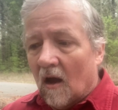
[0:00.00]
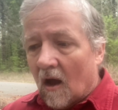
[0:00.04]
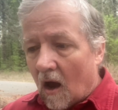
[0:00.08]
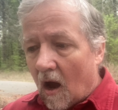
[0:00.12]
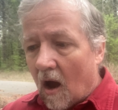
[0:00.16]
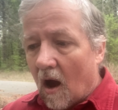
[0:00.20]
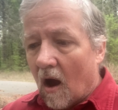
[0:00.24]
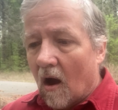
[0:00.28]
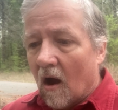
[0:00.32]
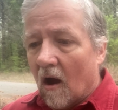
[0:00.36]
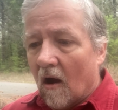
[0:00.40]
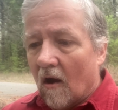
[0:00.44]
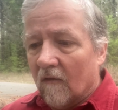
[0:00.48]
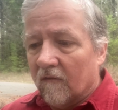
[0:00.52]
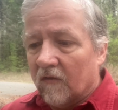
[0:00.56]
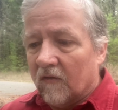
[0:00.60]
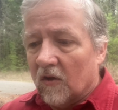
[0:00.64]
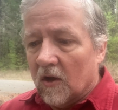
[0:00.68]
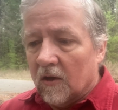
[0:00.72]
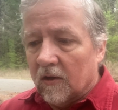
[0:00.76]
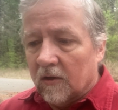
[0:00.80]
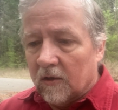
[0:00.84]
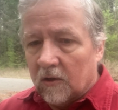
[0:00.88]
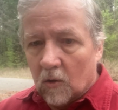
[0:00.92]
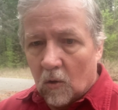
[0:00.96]
of
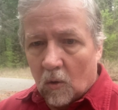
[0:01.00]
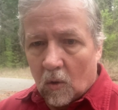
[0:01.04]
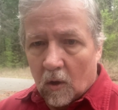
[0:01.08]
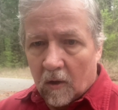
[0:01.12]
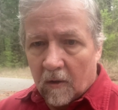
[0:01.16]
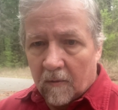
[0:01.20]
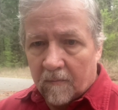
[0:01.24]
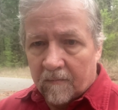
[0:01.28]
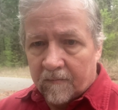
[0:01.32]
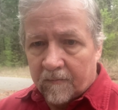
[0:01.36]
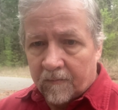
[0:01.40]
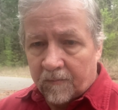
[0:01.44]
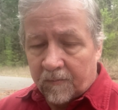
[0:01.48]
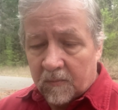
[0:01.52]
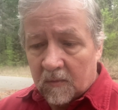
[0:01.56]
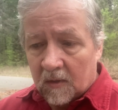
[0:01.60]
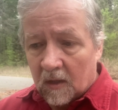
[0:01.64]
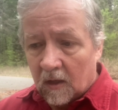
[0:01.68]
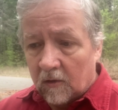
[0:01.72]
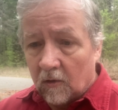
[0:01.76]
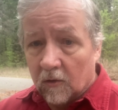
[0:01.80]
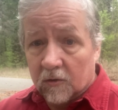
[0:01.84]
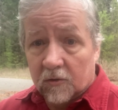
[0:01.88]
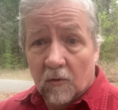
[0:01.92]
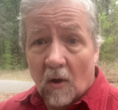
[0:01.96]
your
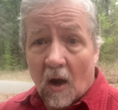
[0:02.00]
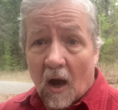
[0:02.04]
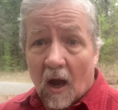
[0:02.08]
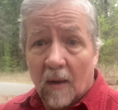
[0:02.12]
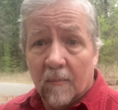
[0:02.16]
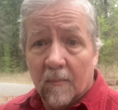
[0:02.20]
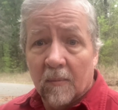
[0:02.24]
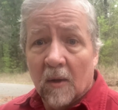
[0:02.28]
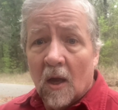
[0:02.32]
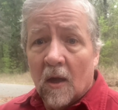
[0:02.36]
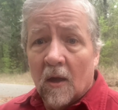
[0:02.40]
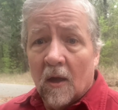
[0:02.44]
tribe.